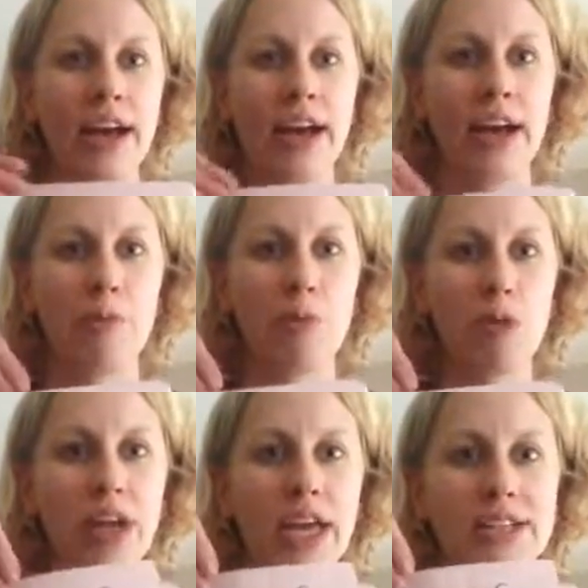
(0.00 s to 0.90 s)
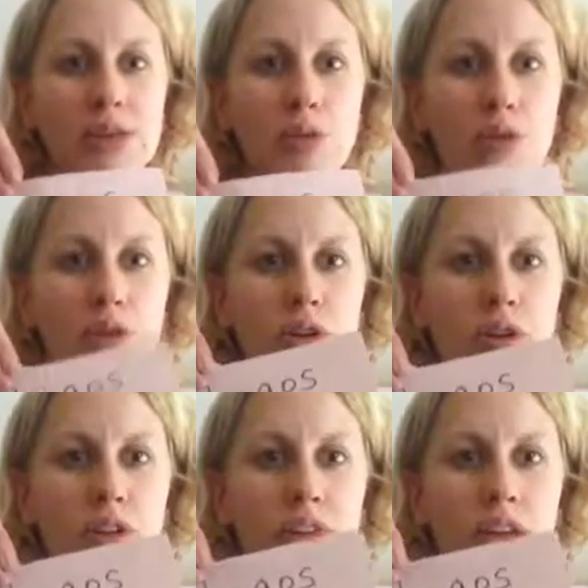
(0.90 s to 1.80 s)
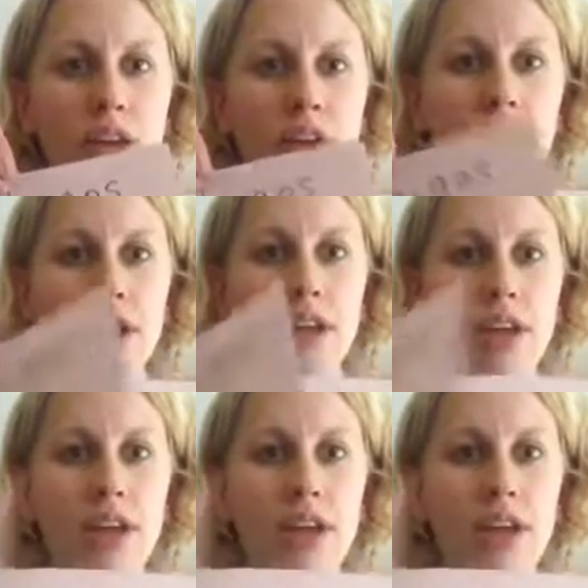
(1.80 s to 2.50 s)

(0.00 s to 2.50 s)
We'll look at some more later on.